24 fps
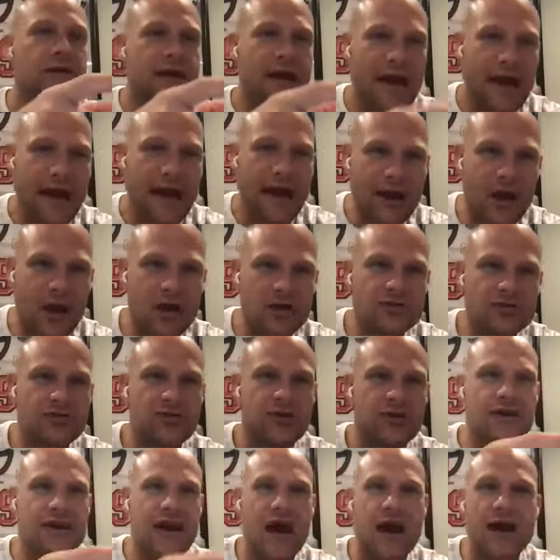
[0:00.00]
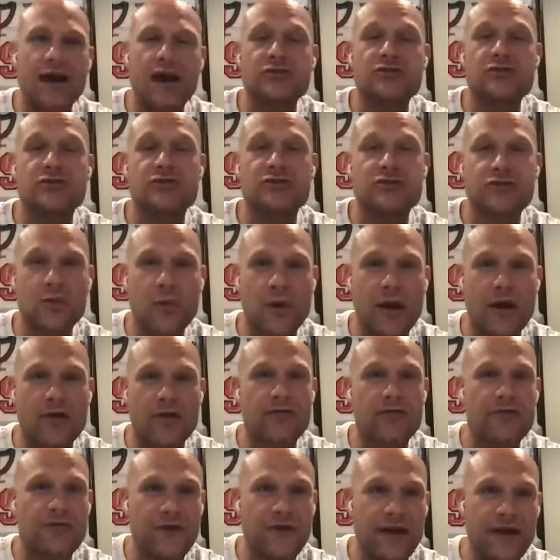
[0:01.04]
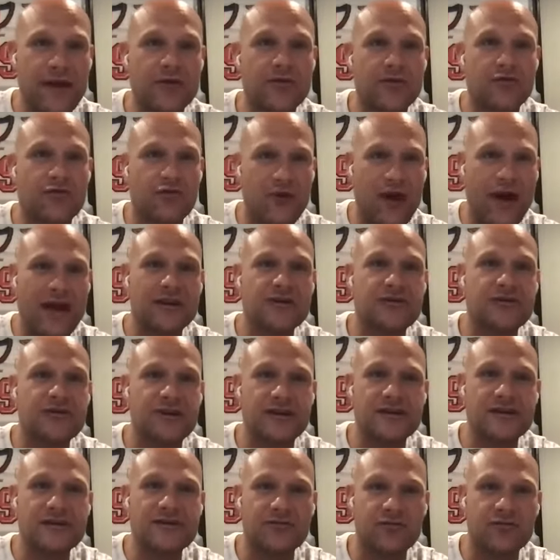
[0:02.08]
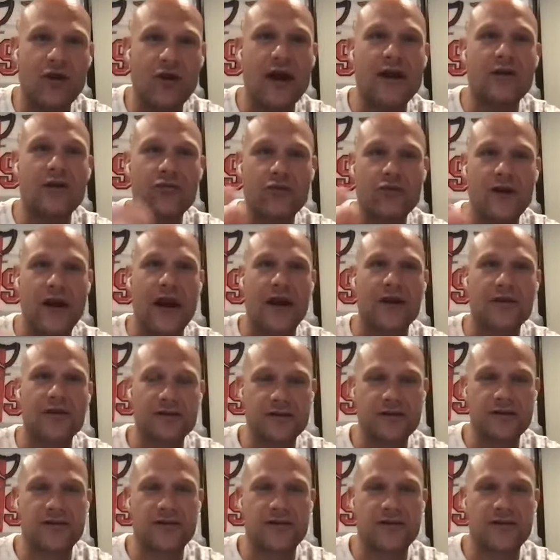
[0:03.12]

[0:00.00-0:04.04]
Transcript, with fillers: 800, 900 square feet ranches right around the,